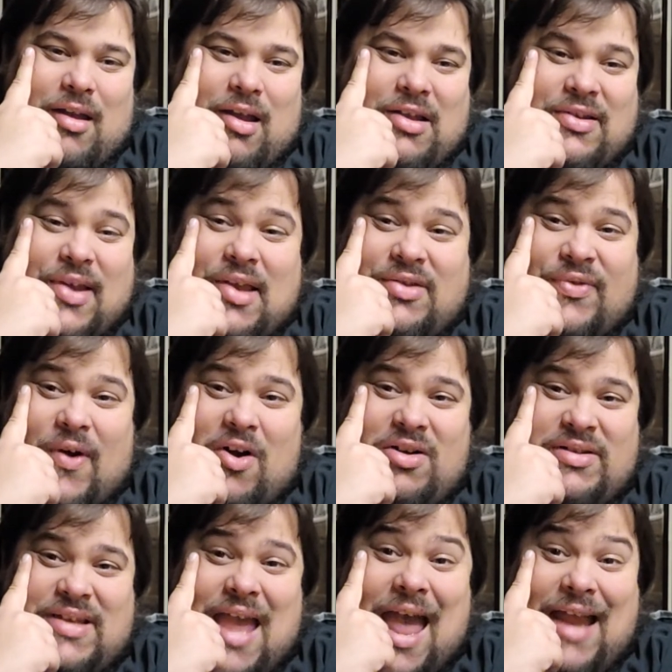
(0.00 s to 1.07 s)
As, as far
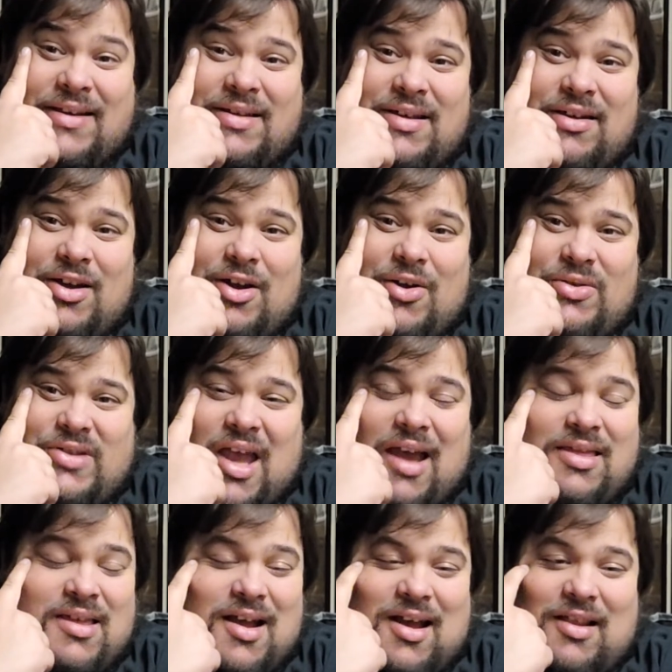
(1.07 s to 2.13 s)
as the acting goes,
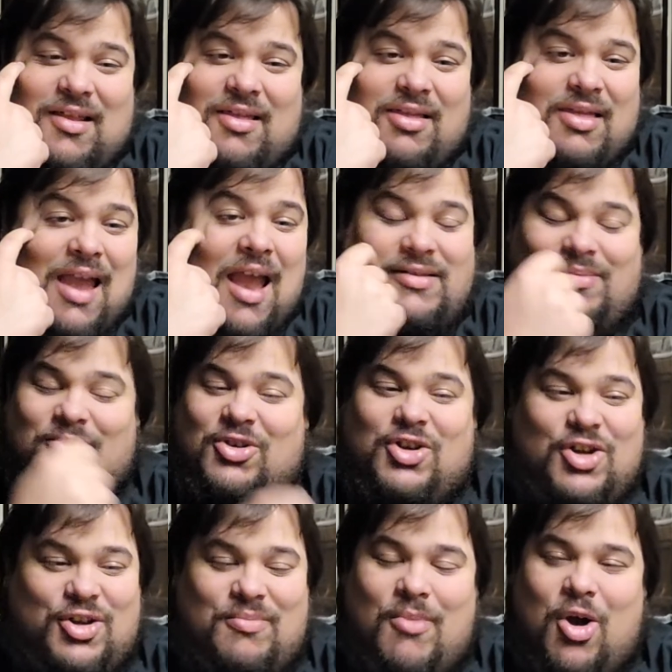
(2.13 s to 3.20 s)
I thought they had some
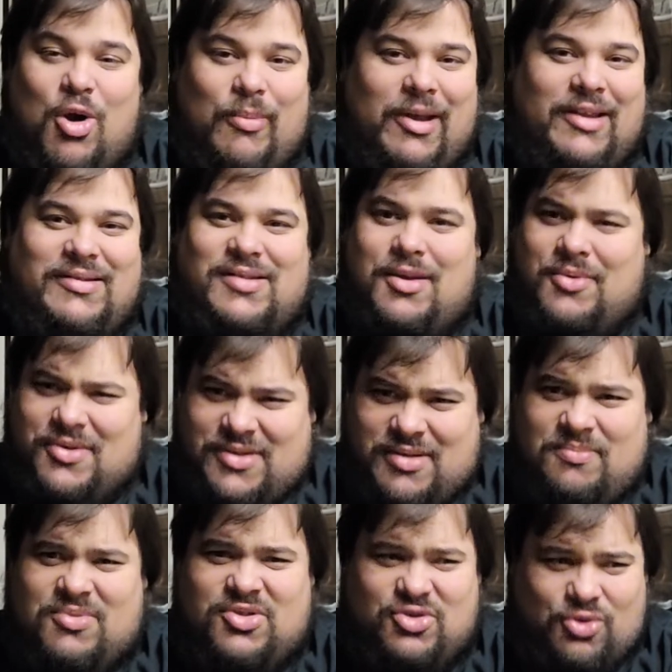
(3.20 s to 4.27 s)
good moments. There was
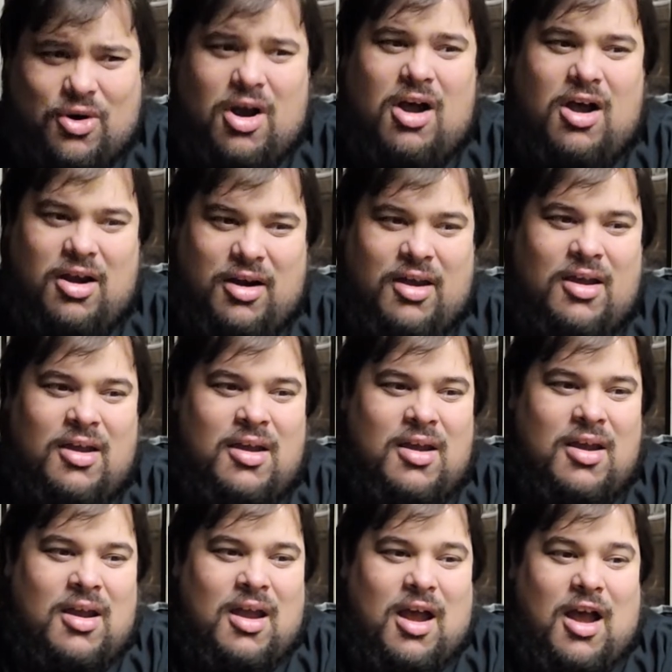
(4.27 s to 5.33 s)
some strong
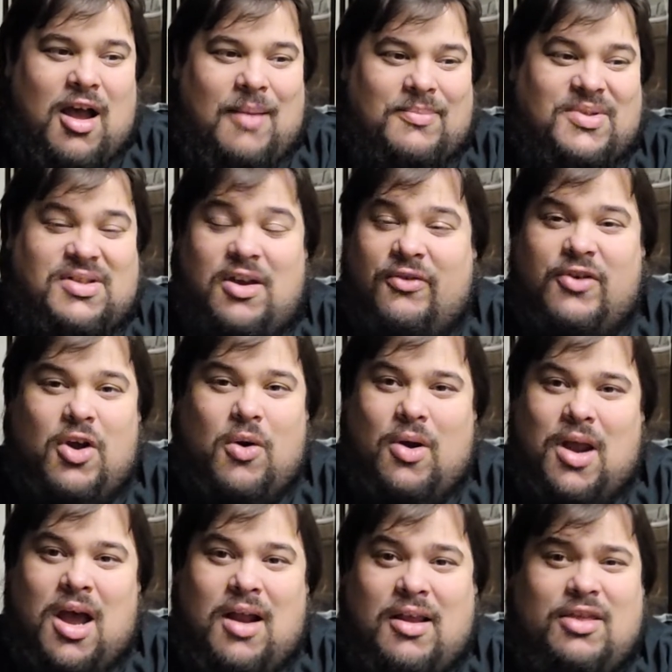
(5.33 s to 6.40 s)
um, stuff
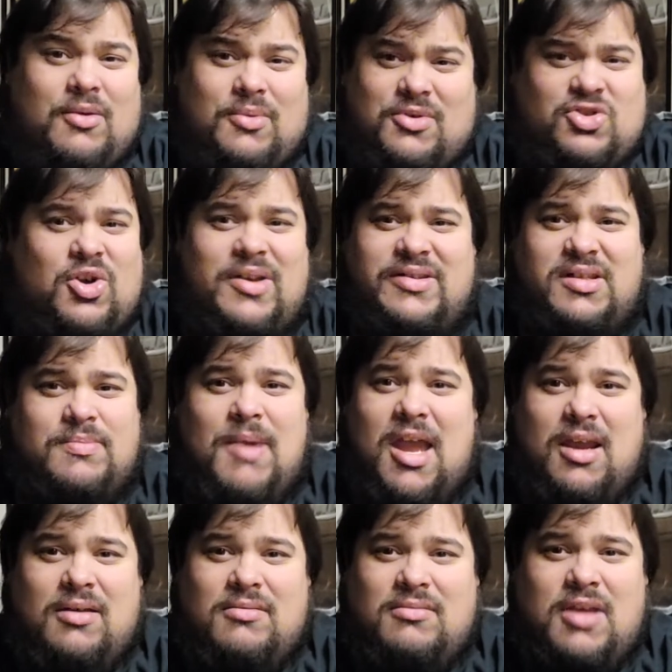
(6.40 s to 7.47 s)
going on, and there were choices
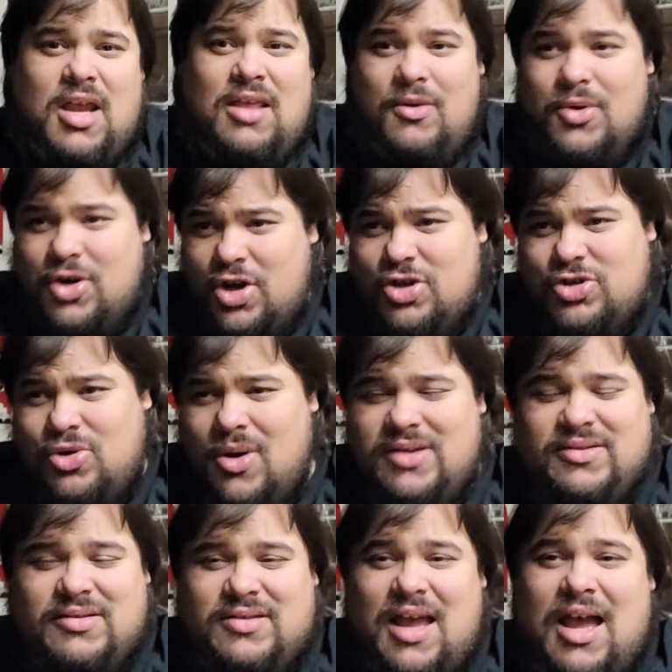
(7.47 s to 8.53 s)
made, and there were good
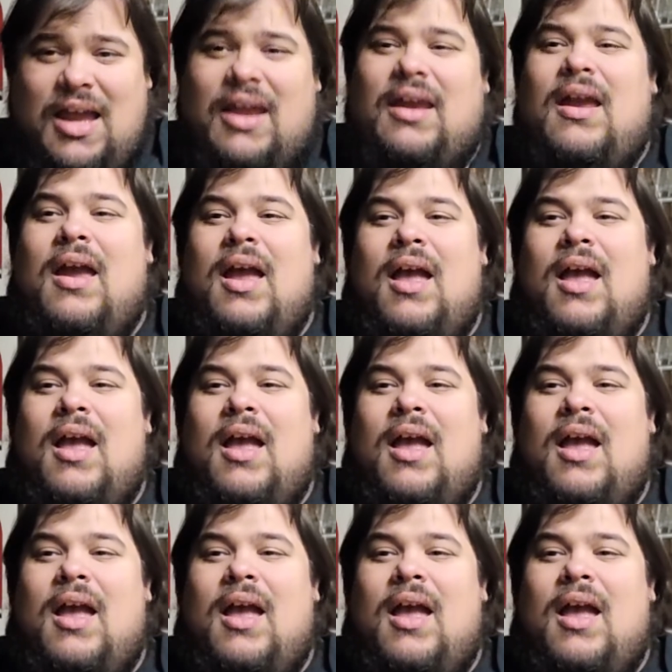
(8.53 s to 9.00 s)
choices. I